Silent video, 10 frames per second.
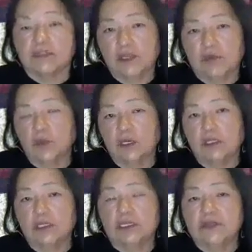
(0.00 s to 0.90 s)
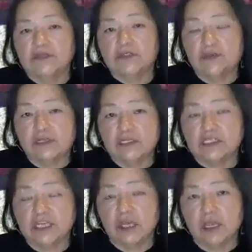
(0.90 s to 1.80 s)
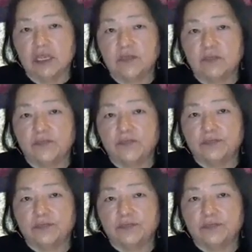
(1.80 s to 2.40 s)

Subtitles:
I think one of the gifts of this time